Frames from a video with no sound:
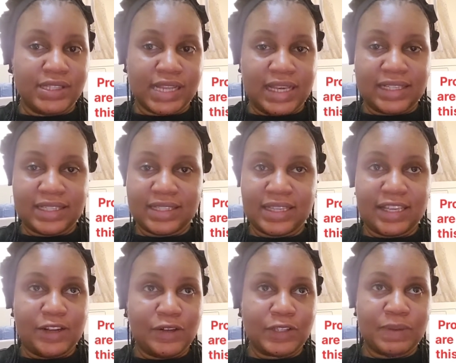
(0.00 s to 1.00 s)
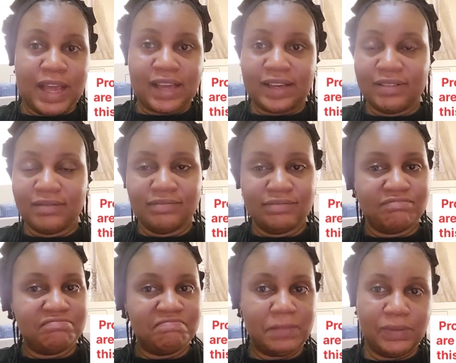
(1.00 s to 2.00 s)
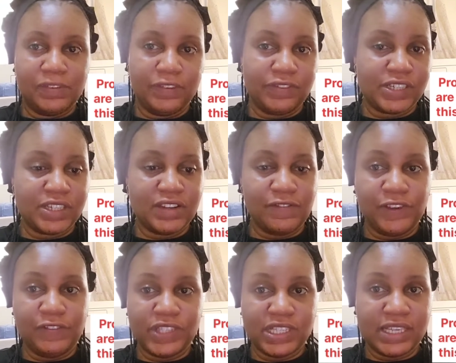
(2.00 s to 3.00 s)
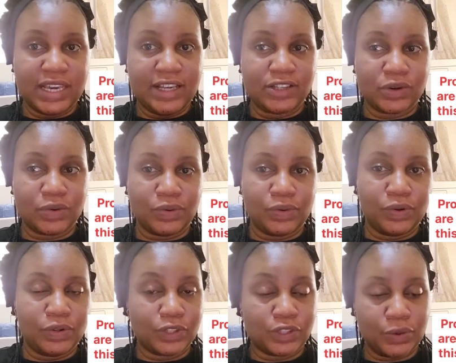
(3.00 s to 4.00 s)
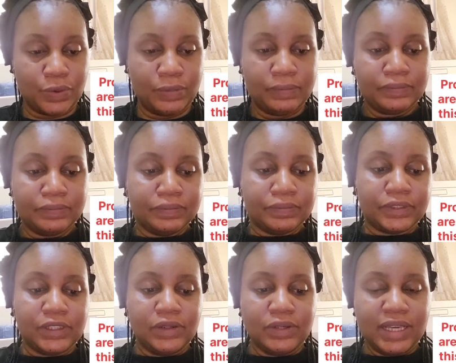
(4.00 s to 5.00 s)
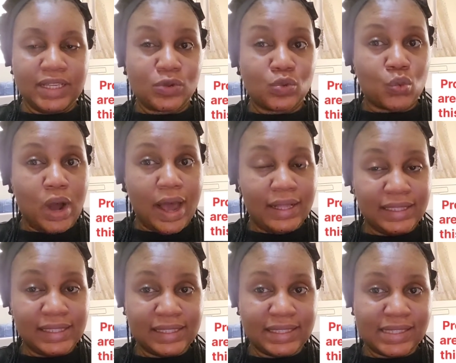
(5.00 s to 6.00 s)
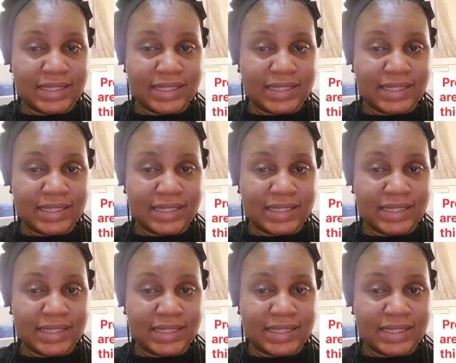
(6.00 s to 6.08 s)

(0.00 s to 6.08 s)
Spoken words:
Like it has taken us back maybe 50 years or so. Yes, while it